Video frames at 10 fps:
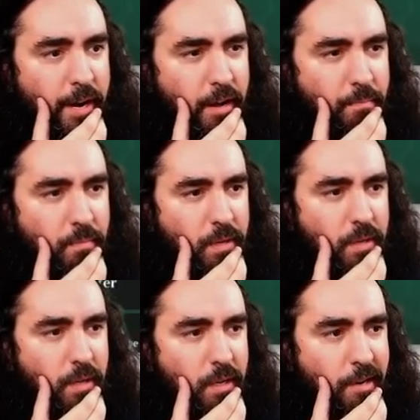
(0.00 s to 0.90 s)
um,
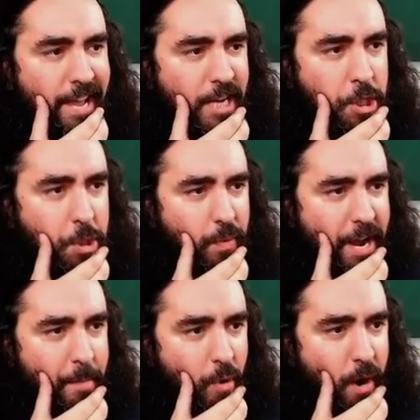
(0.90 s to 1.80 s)
Ledger
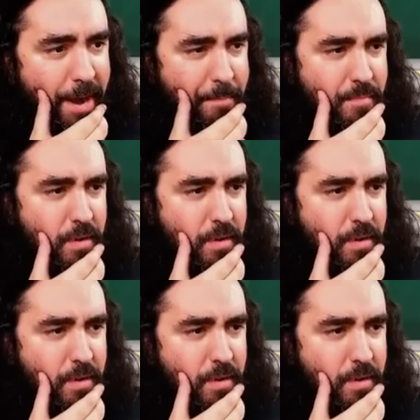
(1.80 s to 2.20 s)
Shredder Boy.